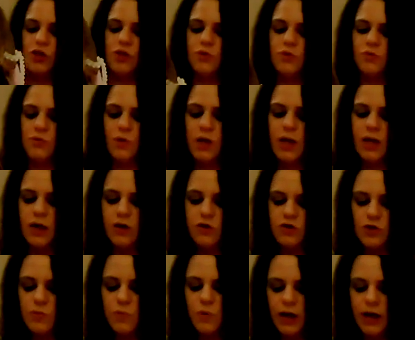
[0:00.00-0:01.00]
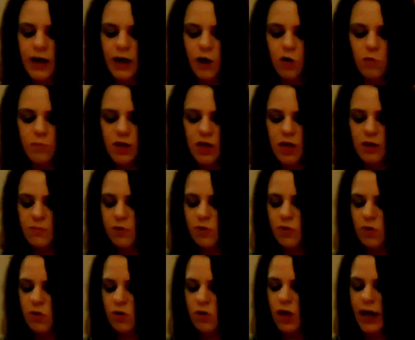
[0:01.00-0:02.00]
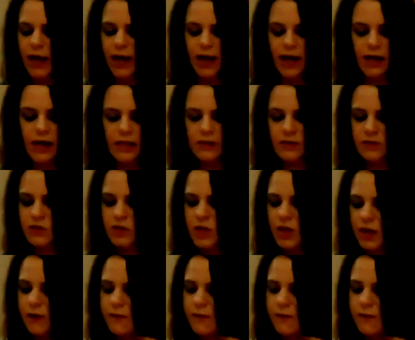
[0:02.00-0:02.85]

to, and I do want to help people. And